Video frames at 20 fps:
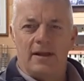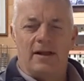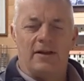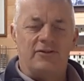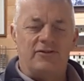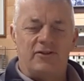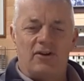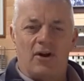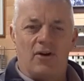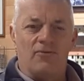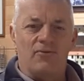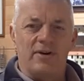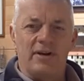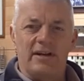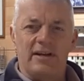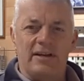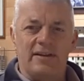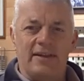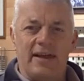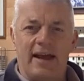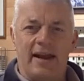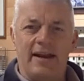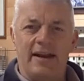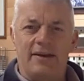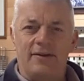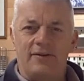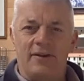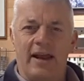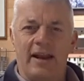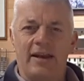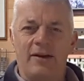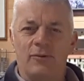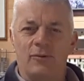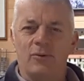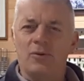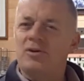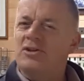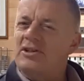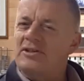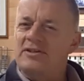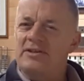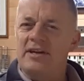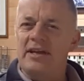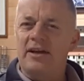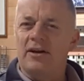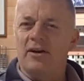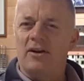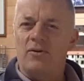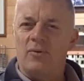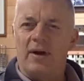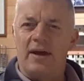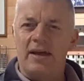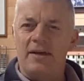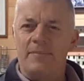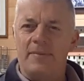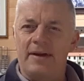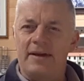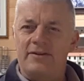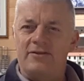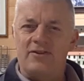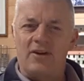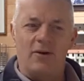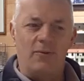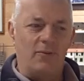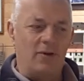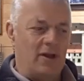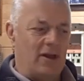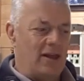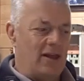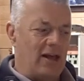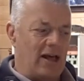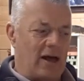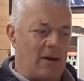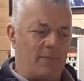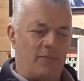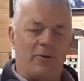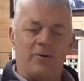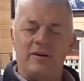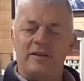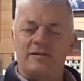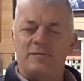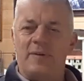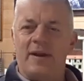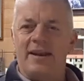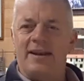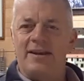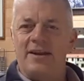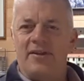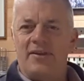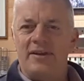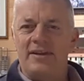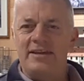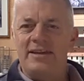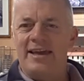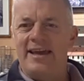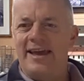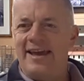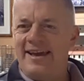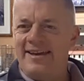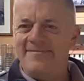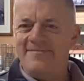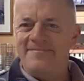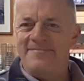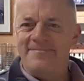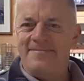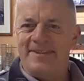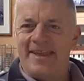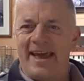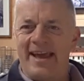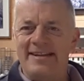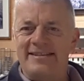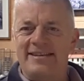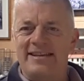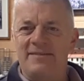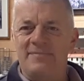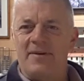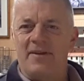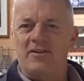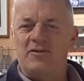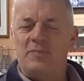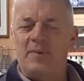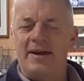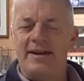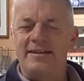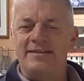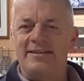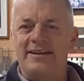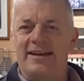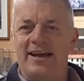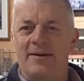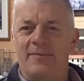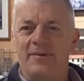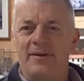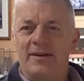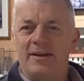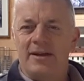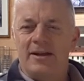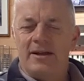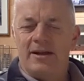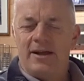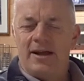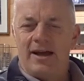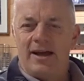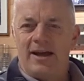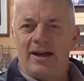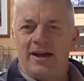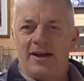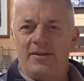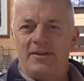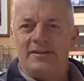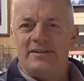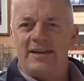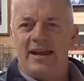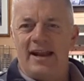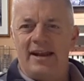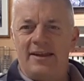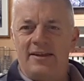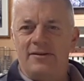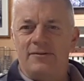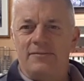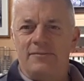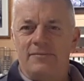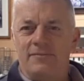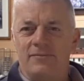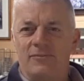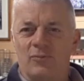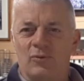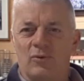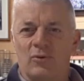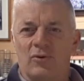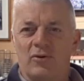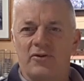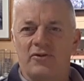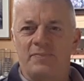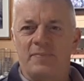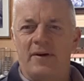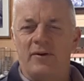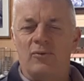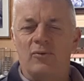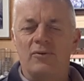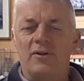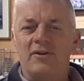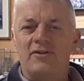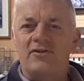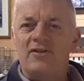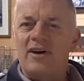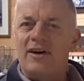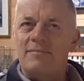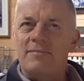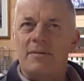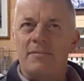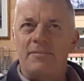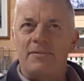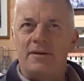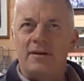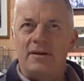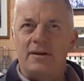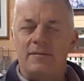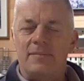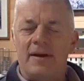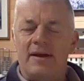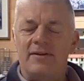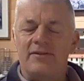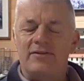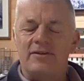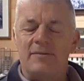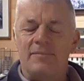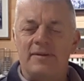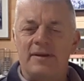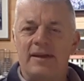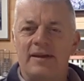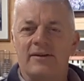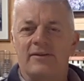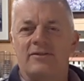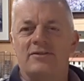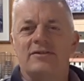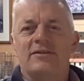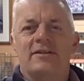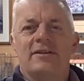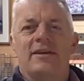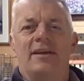I'll start reading that and it will just niggle away at me. So I'll probably spend another year, 18 months painting up the Italian wars, but all the time I'm thinking about something else.